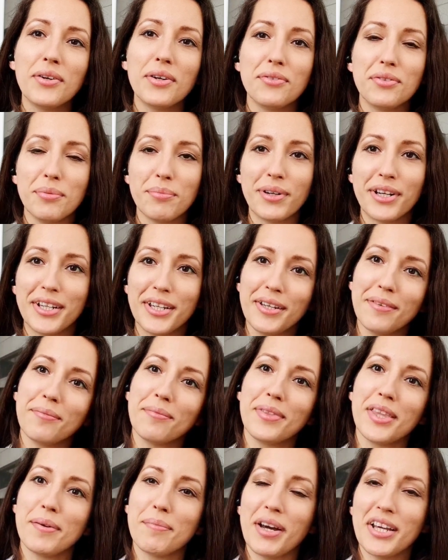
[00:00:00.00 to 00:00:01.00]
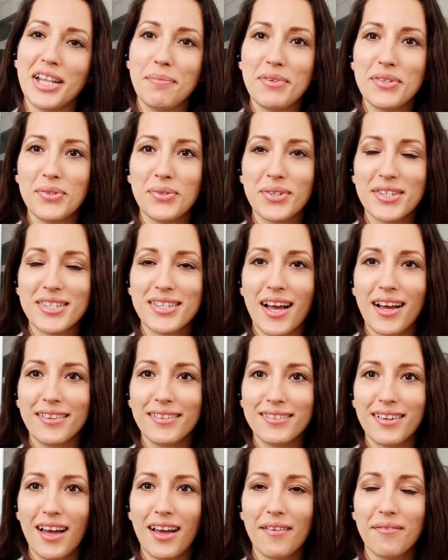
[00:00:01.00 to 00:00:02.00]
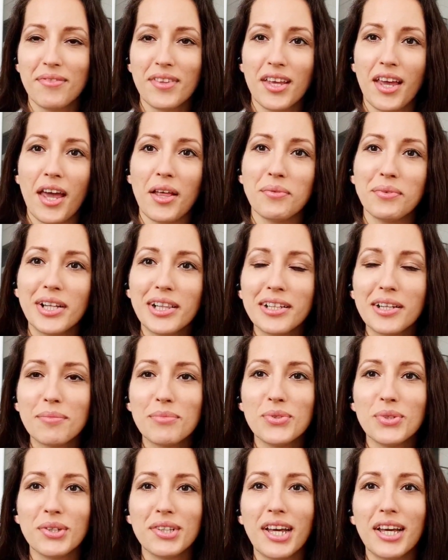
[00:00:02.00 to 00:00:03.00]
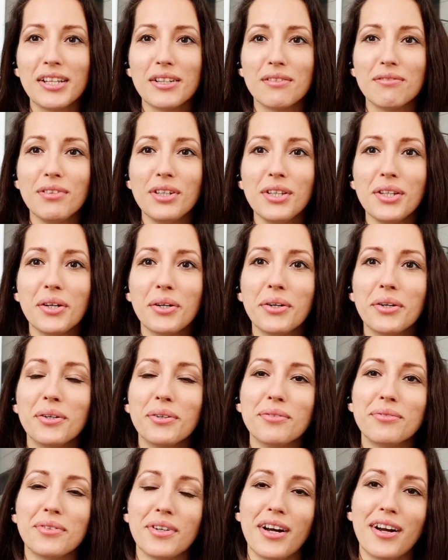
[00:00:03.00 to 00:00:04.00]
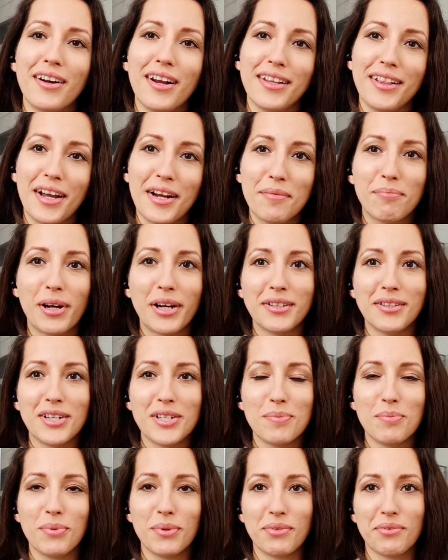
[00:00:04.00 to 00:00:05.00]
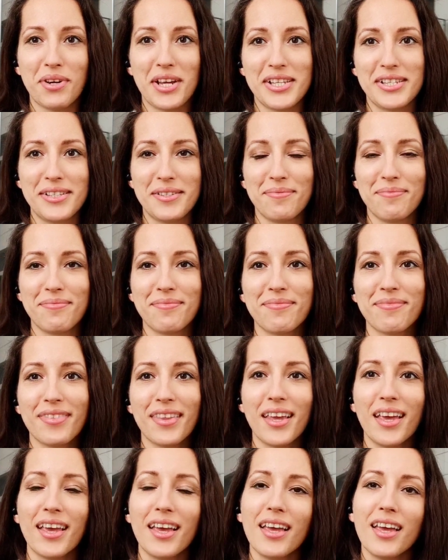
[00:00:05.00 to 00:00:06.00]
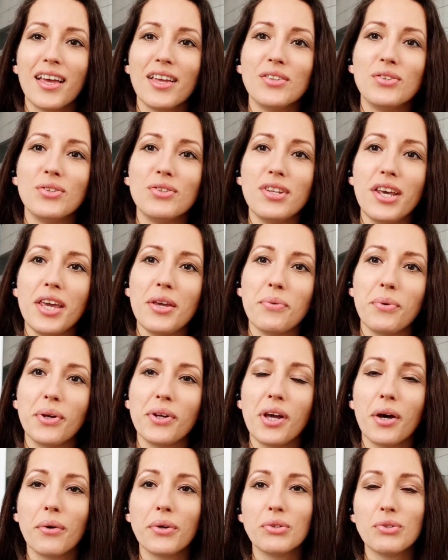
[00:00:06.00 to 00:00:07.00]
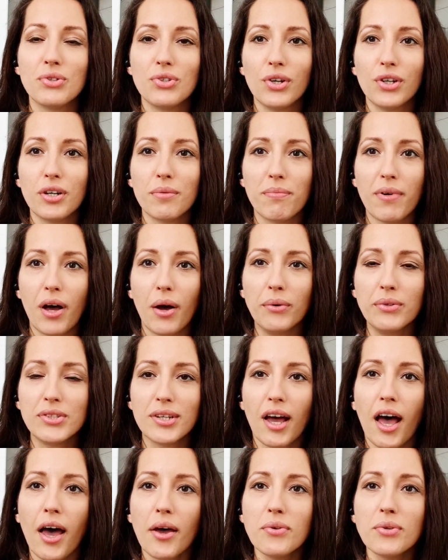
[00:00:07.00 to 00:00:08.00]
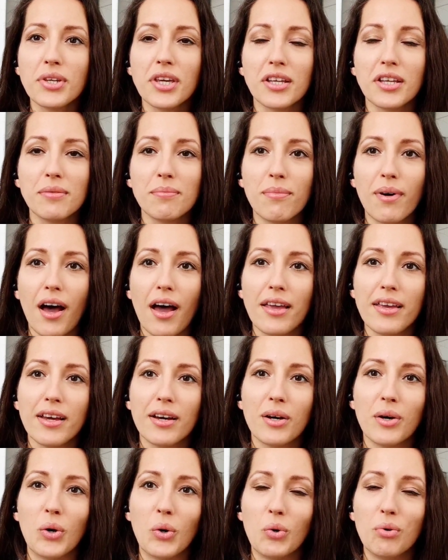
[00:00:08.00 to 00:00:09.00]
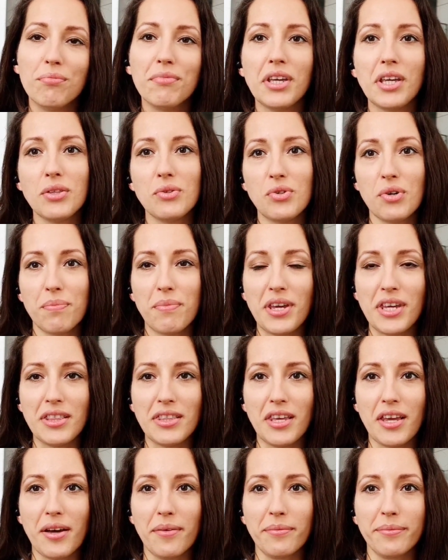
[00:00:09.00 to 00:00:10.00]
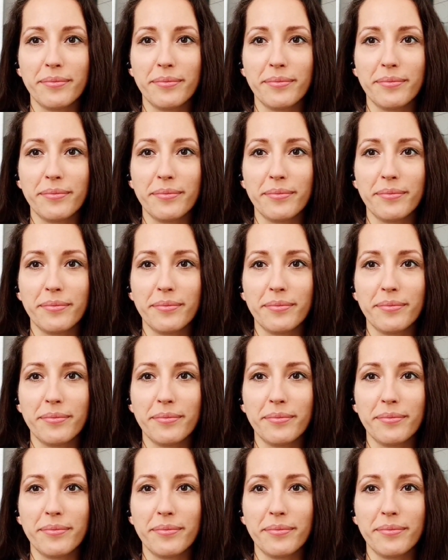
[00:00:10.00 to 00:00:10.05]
everybody, my name is Ruxandra and welcome to another video of R&R Partners Bucharest. Today we're going to talk about how you can buy a home in Romania.